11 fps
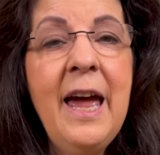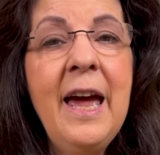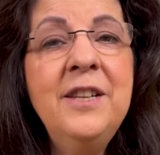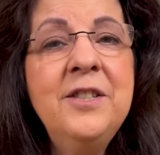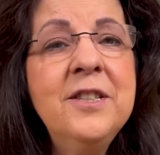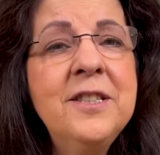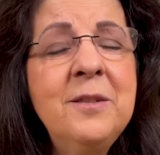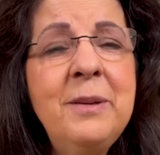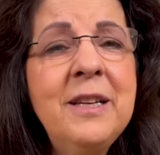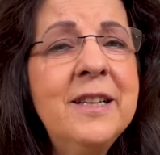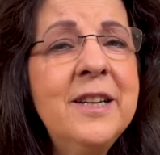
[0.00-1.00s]
And just to
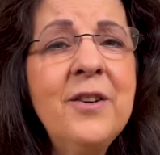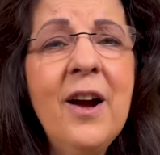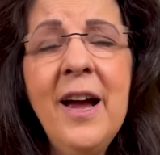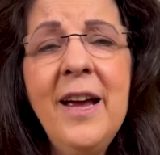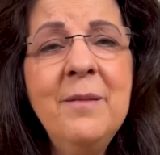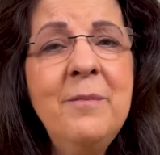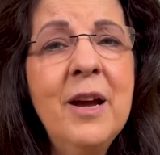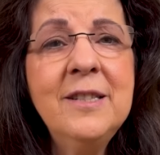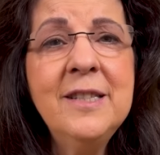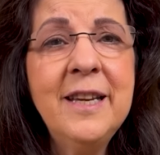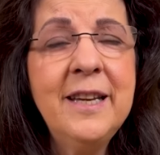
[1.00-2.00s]
be clear, I am
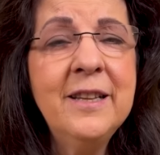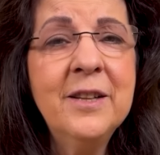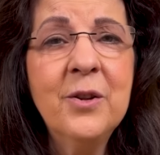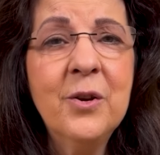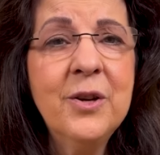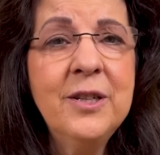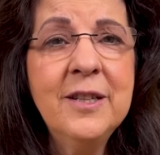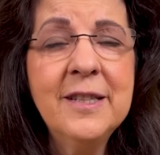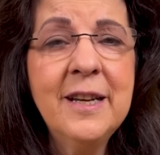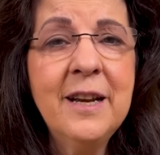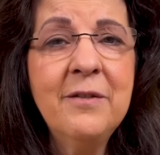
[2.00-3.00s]
not saying that Lauren
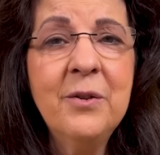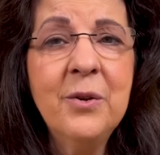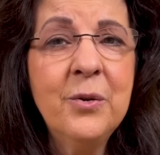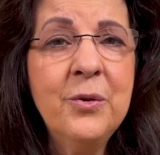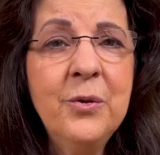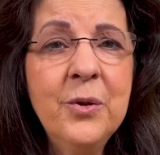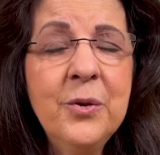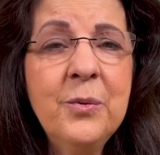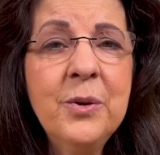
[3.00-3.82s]
doesn't have her own growth